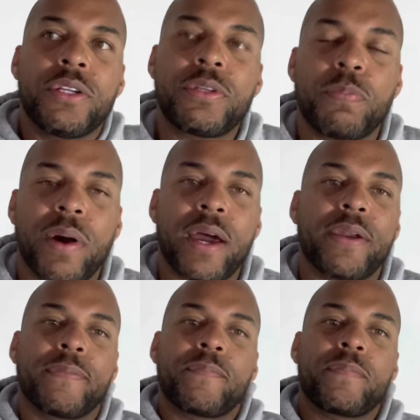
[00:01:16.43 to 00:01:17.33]
But
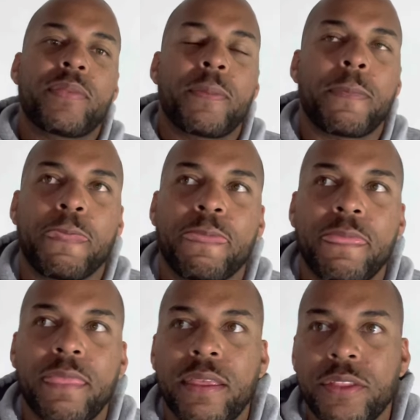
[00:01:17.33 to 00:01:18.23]

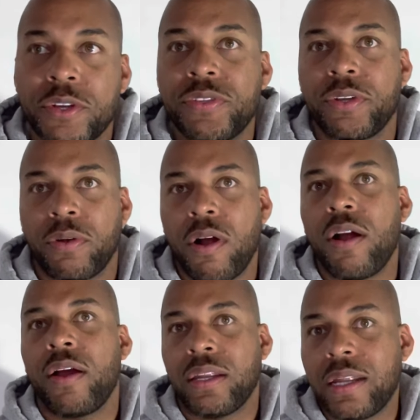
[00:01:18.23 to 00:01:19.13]
there
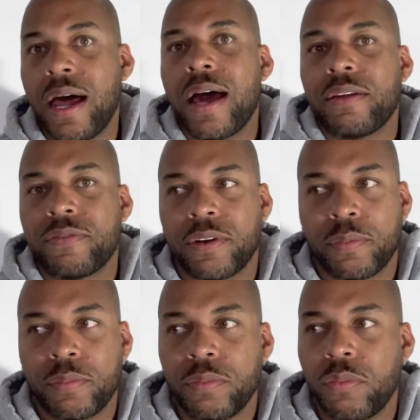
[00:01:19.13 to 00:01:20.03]
are a lot of
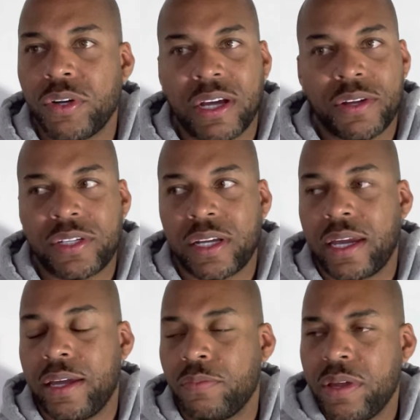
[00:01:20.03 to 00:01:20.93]
them, which I'll
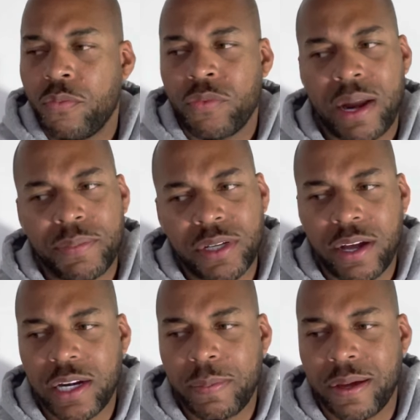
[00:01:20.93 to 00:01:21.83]
say, and when I'm
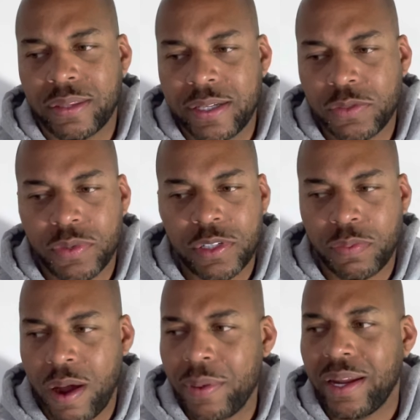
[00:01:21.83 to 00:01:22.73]
talking about these ones,
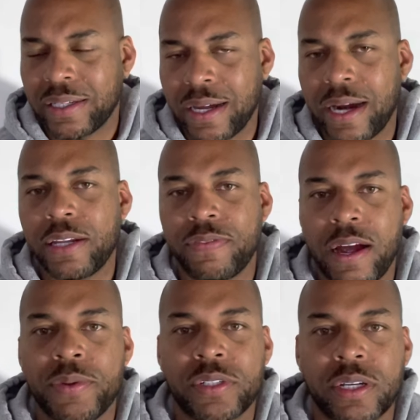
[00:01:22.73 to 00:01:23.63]
probably like
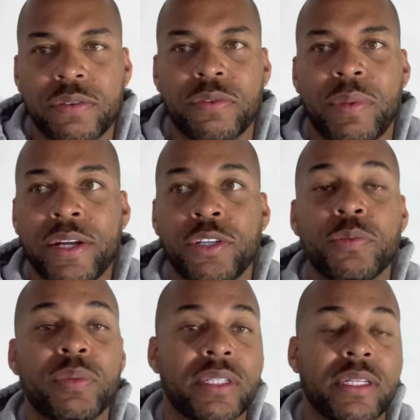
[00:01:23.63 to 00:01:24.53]
95% of them, I do
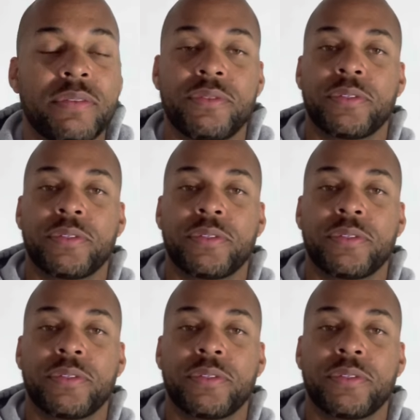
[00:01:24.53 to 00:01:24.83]
believe